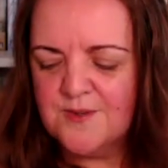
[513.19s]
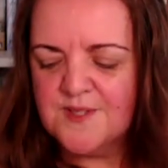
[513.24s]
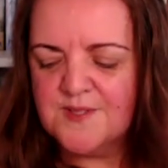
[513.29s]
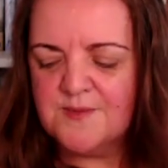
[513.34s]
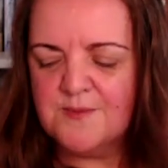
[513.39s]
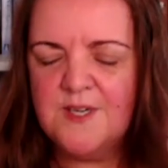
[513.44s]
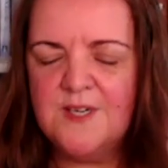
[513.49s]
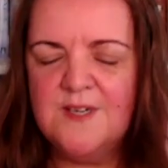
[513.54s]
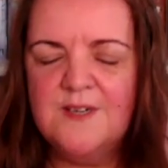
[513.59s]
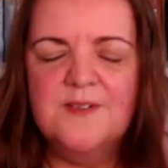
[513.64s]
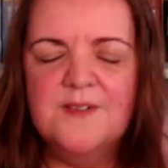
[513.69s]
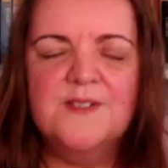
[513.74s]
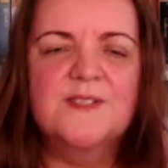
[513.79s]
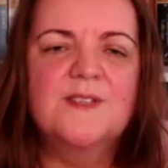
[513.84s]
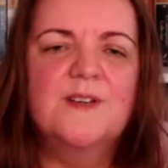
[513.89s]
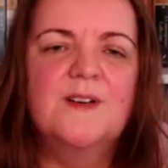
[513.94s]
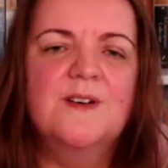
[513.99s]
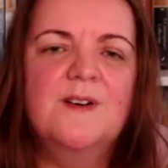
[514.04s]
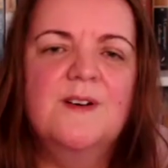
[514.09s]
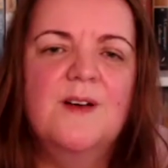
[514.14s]
as well.
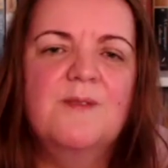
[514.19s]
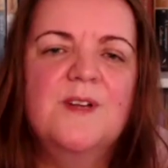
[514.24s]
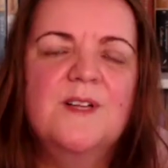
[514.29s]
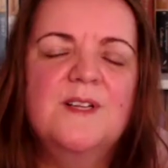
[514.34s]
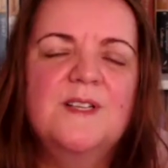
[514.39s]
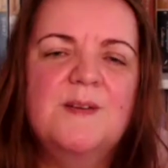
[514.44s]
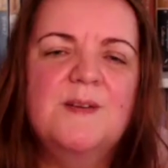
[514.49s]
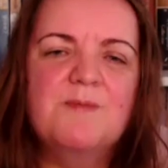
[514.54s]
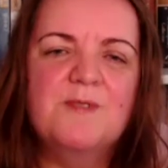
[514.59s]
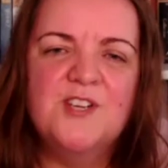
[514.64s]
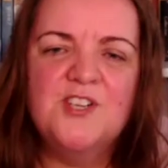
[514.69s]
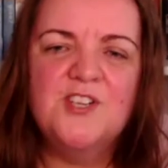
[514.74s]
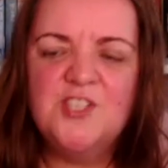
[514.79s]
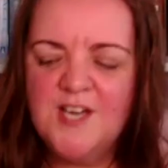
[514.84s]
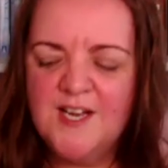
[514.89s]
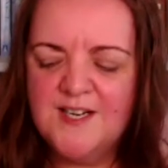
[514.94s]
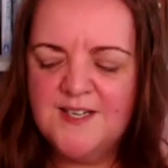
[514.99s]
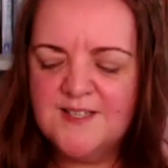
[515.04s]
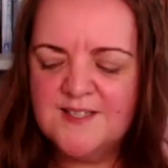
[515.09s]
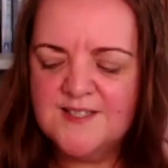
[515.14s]
So I really
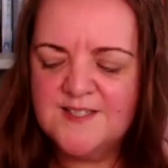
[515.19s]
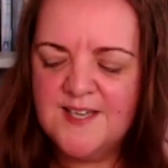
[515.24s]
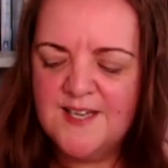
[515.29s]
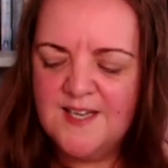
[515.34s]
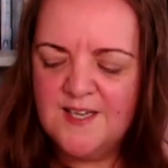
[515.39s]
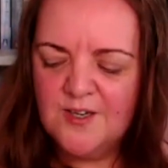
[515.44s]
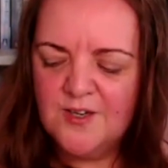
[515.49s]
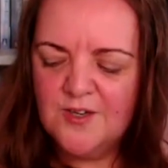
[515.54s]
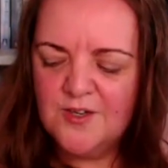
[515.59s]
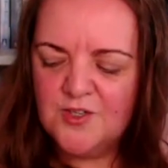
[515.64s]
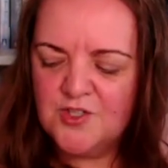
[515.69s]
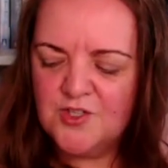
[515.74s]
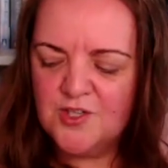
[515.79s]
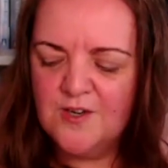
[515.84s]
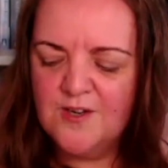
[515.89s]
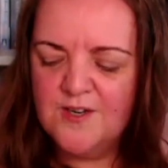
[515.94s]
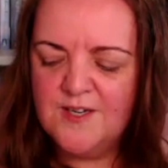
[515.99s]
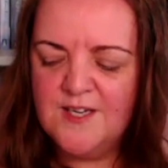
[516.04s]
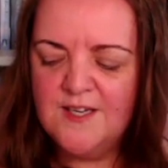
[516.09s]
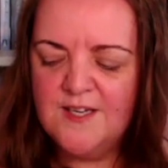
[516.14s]
appreciated seeing her
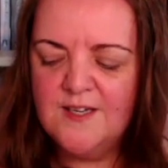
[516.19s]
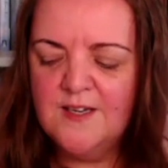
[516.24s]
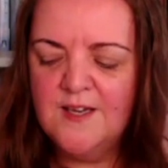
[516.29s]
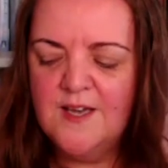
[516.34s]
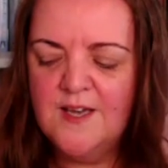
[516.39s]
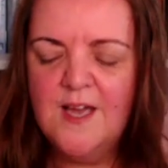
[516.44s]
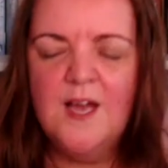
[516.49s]
journey.